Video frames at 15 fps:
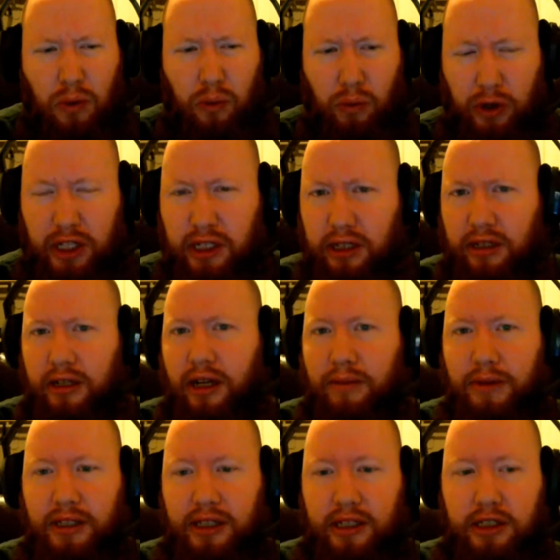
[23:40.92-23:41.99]
Would it?
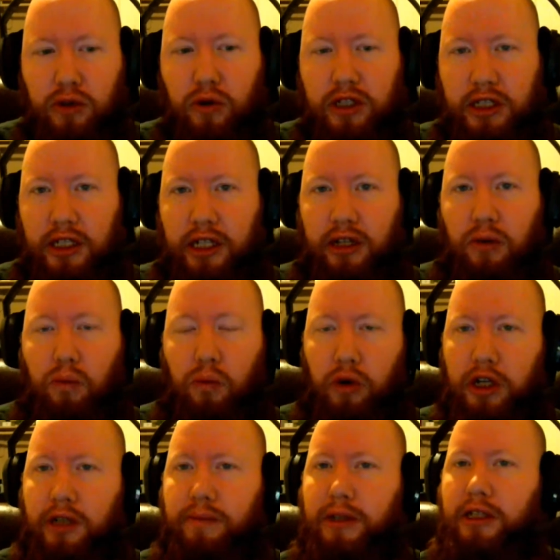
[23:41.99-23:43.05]
That's the question here.
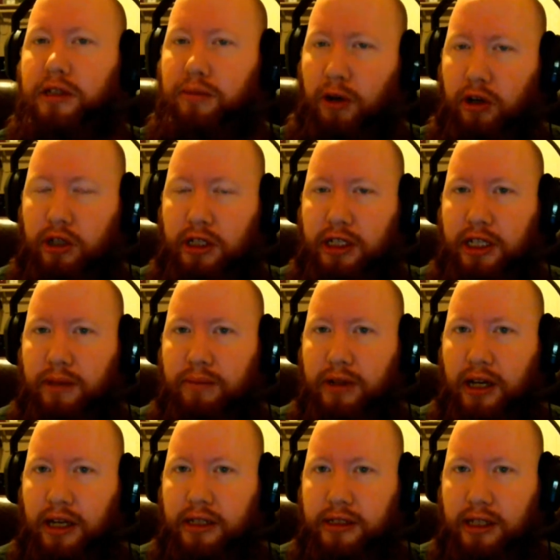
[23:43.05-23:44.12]
Would it be smarter to keep it
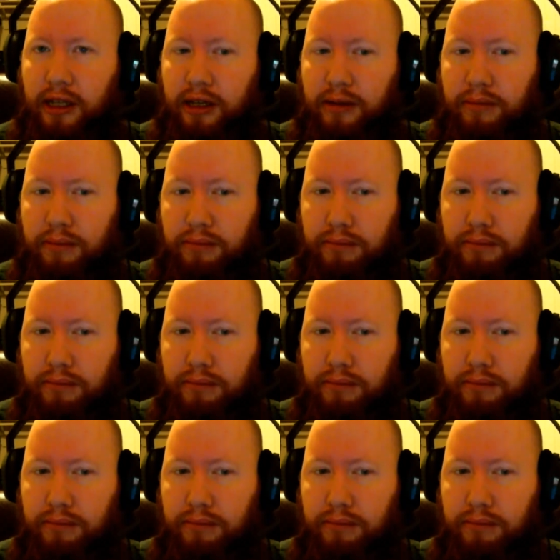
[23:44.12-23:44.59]
as a